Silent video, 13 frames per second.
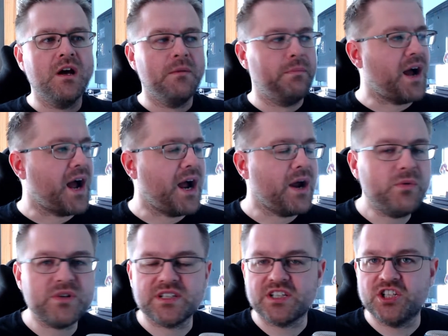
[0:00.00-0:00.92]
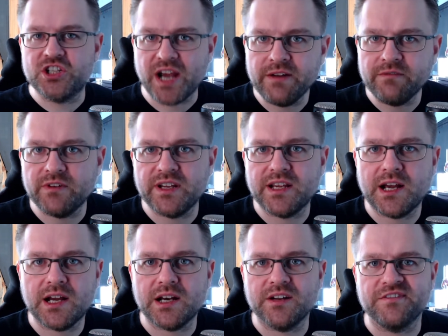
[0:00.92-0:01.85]
But I was generally
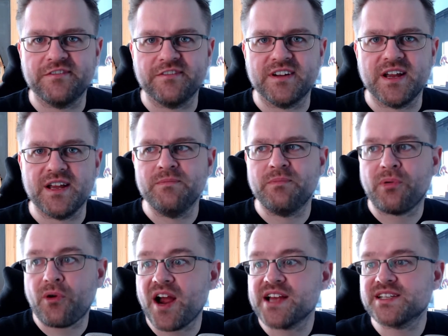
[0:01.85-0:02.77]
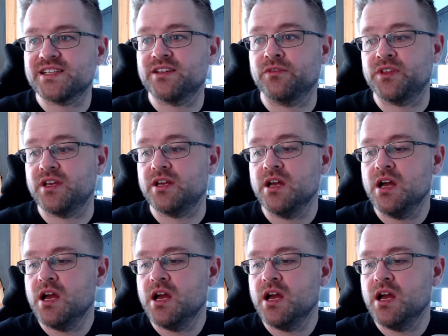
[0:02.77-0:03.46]
kind of impressed of the